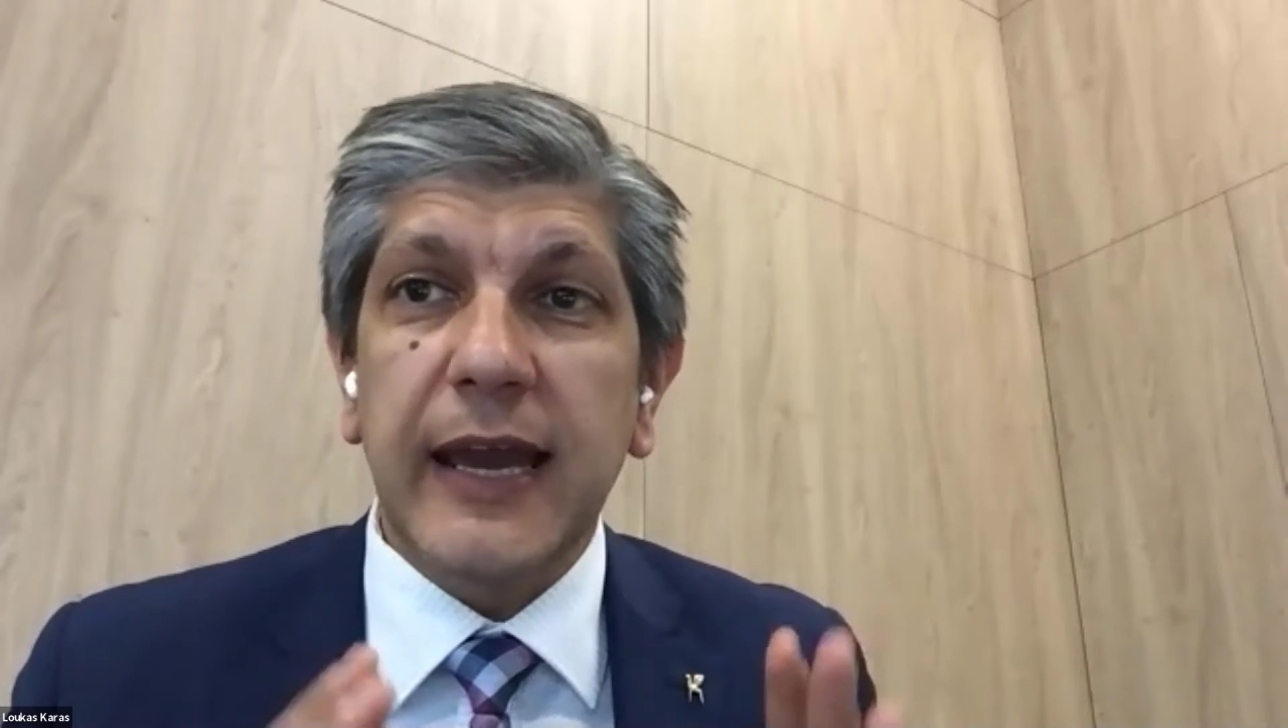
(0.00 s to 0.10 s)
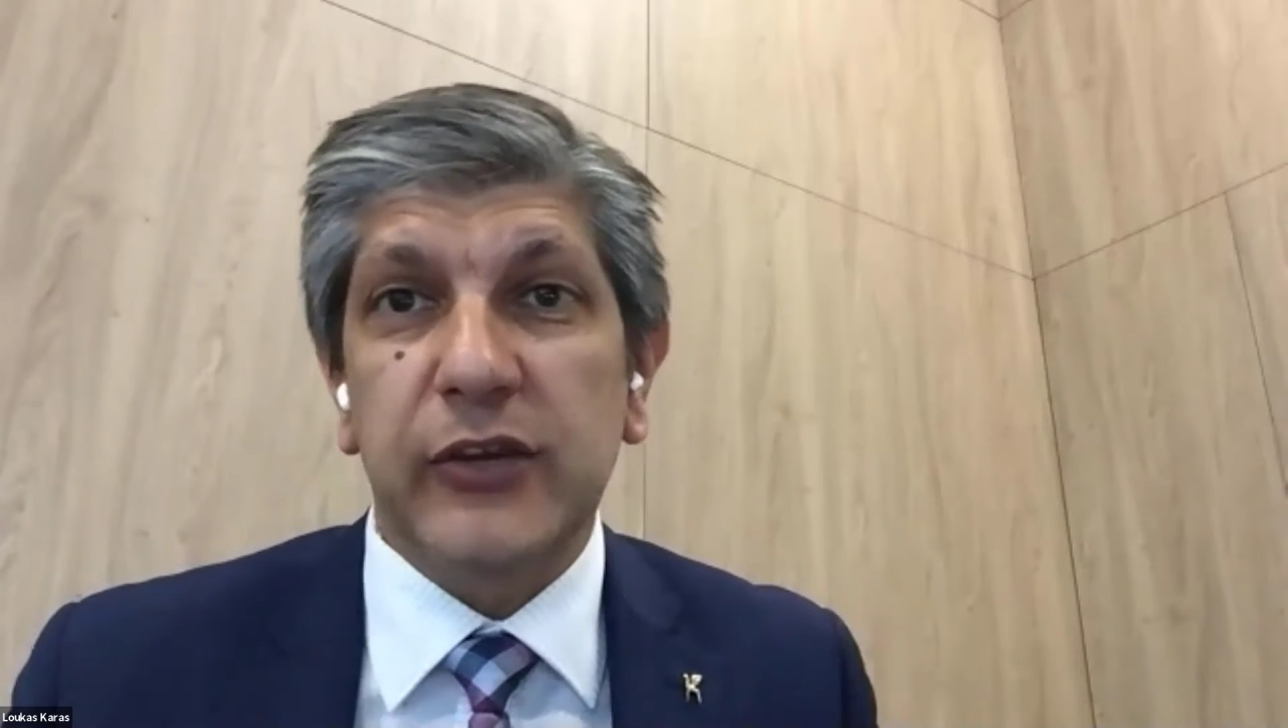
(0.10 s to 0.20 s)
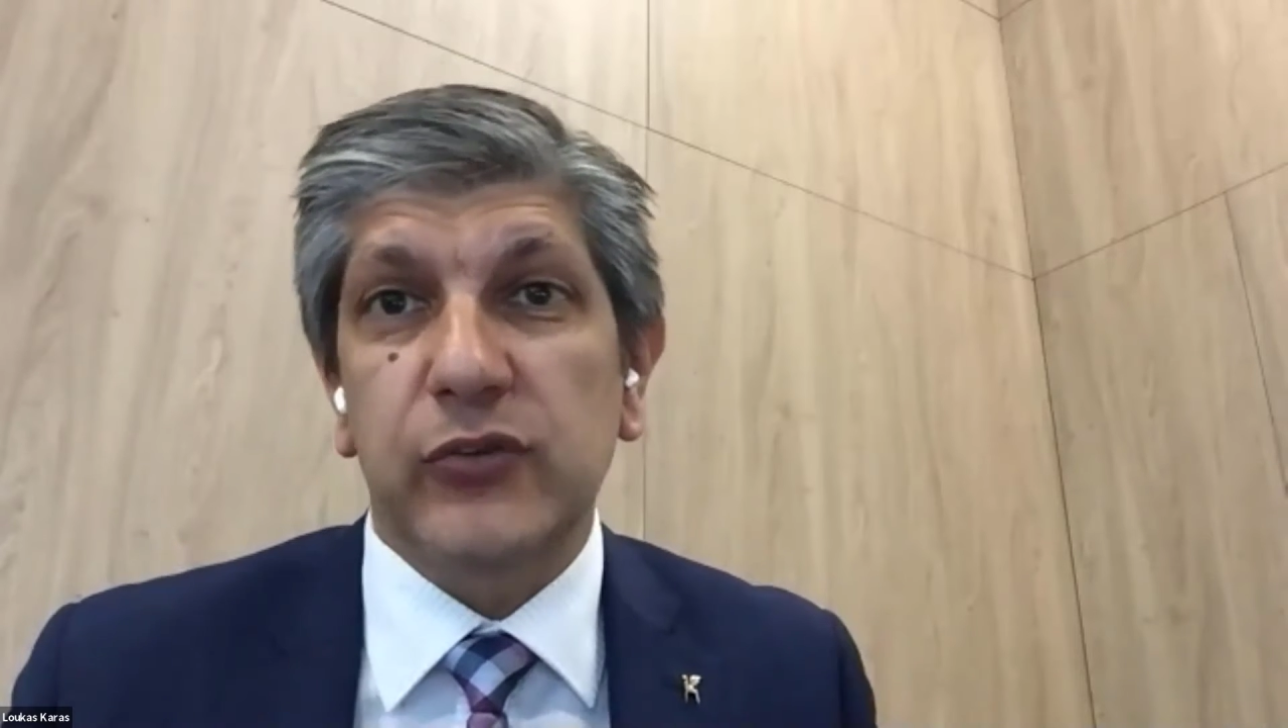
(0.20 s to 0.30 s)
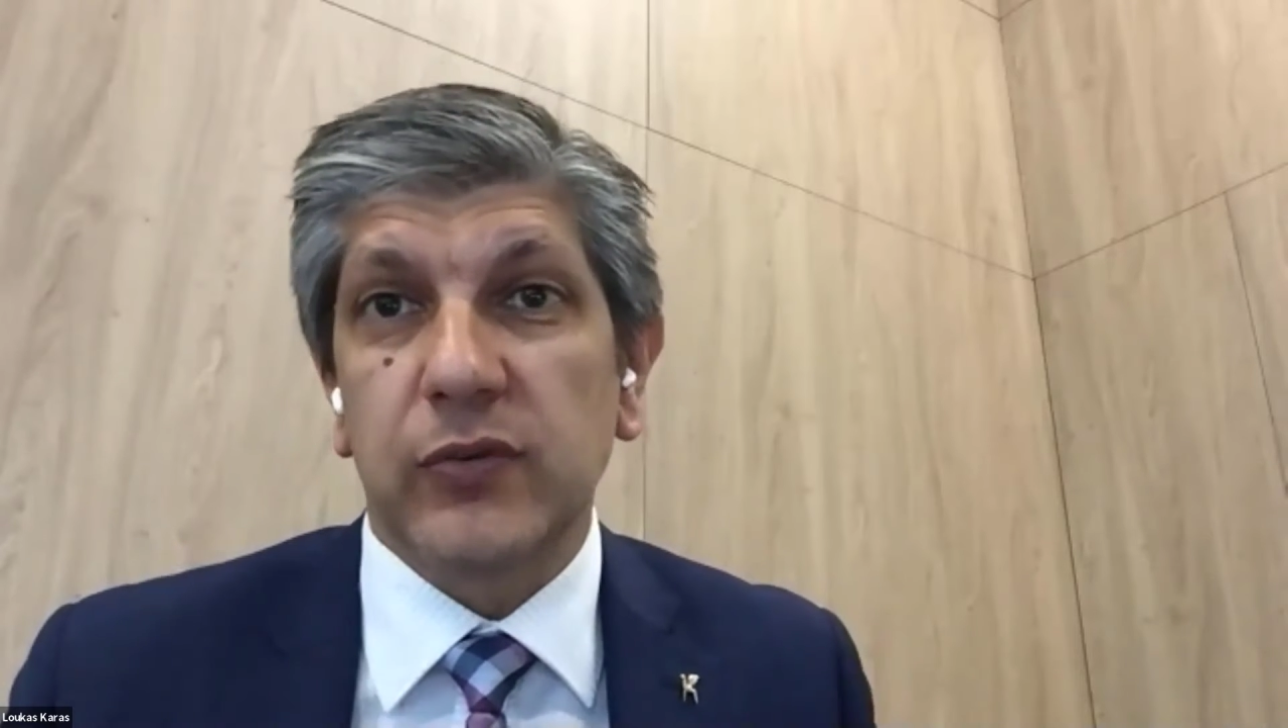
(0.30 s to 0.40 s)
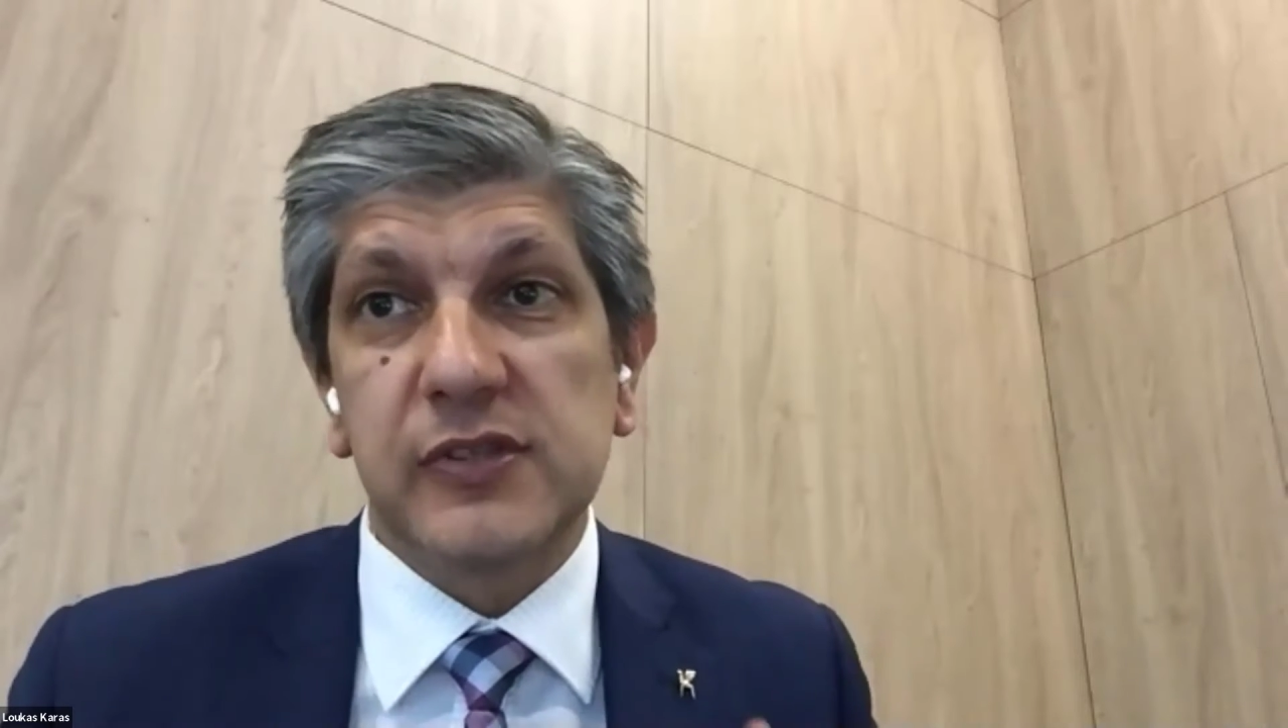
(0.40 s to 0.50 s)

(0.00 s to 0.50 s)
actual